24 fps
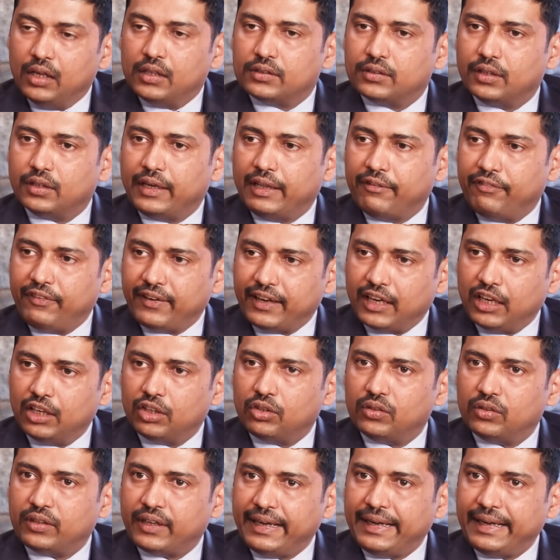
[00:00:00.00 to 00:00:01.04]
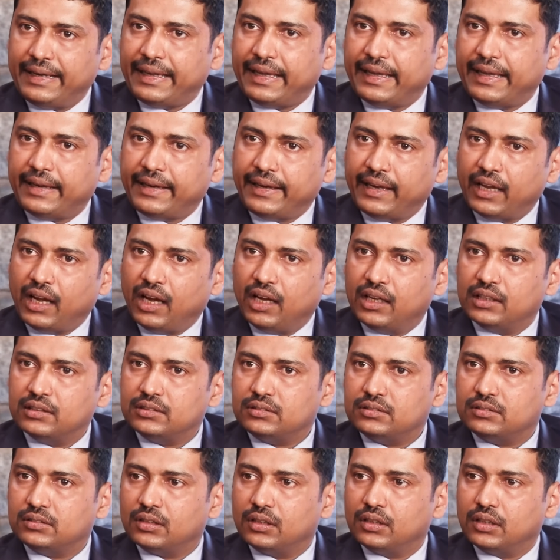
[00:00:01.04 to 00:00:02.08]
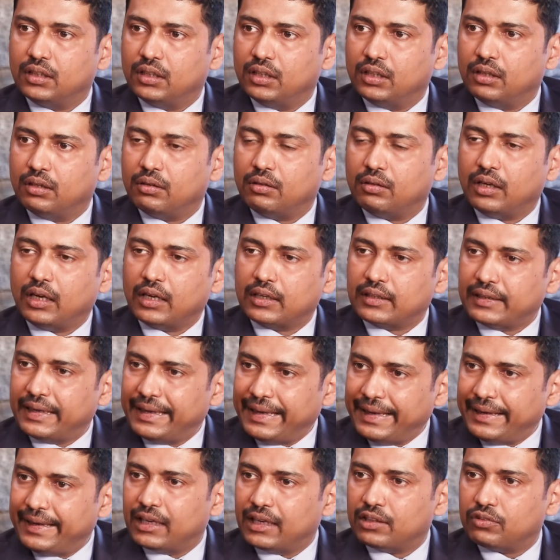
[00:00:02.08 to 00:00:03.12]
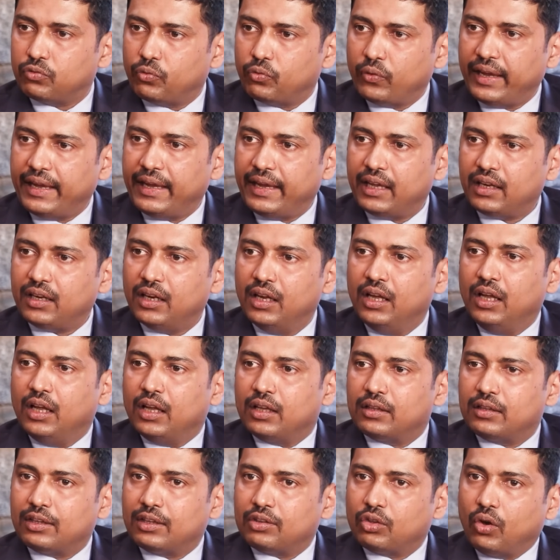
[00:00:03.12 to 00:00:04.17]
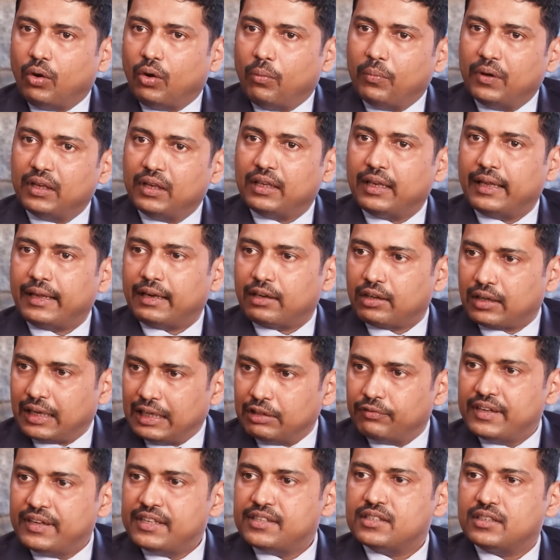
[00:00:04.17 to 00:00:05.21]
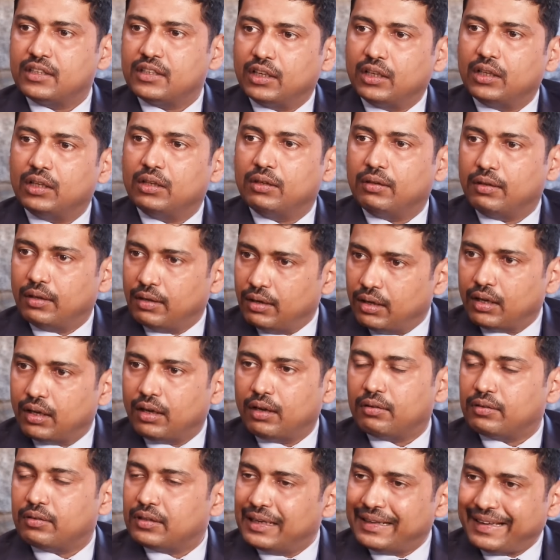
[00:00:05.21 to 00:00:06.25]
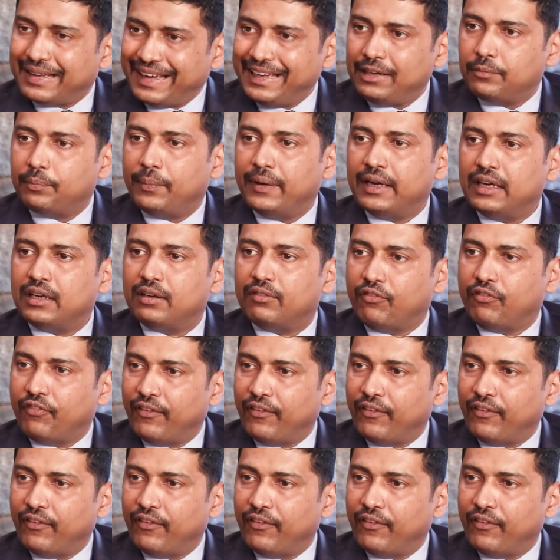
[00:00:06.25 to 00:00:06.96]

So difficult to treat areas are the areas where the normal conventional the treatment